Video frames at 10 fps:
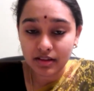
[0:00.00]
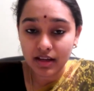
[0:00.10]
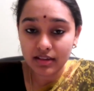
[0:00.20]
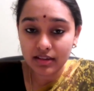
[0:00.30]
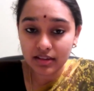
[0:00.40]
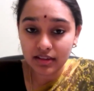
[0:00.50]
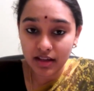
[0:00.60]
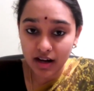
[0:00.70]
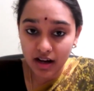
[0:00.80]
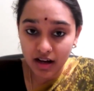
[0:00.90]

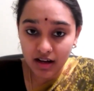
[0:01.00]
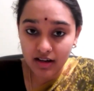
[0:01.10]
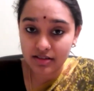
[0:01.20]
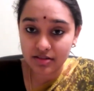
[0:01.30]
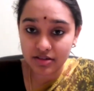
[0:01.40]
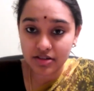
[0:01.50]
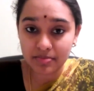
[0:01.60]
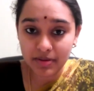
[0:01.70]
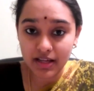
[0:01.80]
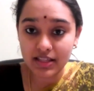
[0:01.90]
Indraha. So it
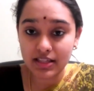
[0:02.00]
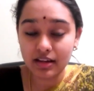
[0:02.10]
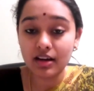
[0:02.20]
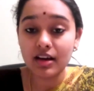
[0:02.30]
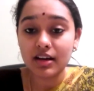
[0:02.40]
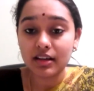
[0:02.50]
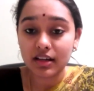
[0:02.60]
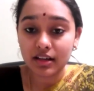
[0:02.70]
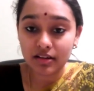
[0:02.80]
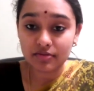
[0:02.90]
should be easy.
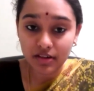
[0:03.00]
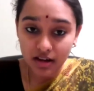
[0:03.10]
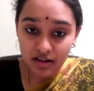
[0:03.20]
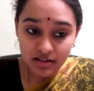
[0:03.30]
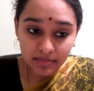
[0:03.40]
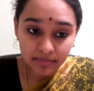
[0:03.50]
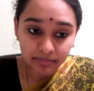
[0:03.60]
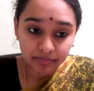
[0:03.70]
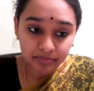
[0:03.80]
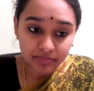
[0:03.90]
King of gods.
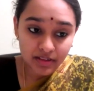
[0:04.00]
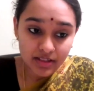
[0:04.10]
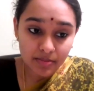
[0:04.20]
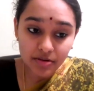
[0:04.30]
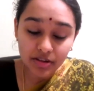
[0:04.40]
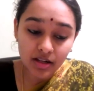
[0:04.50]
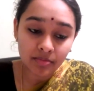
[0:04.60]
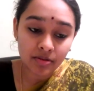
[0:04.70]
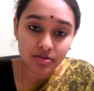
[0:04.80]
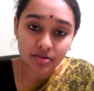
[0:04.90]

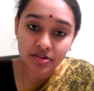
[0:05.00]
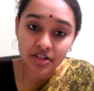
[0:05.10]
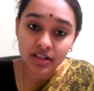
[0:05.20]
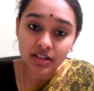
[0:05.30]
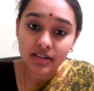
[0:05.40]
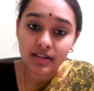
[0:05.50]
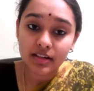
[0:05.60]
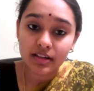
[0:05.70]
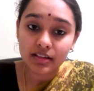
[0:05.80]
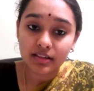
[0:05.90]
Samudram was ocean.
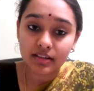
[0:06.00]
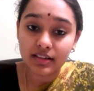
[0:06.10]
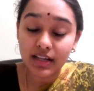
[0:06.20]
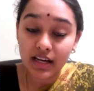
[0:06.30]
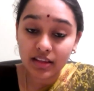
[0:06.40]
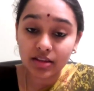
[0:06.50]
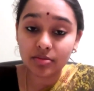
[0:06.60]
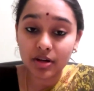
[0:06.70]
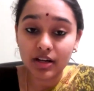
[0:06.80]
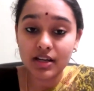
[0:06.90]
The
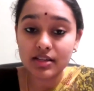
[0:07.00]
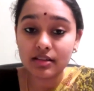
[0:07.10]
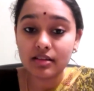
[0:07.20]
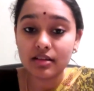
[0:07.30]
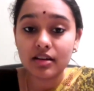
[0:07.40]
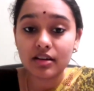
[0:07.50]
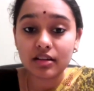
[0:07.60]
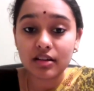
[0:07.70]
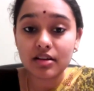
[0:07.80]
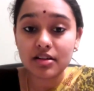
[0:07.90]
10th one is
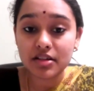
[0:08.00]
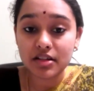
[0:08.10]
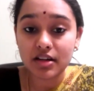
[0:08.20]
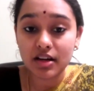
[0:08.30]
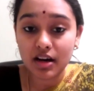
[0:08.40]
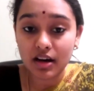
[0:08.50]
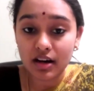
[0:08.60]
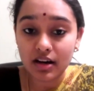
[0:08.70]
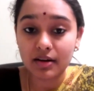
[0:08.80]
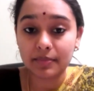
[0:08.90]

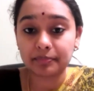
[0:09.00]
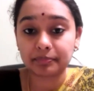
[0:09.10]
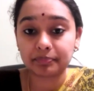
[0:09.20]
Krishnaha.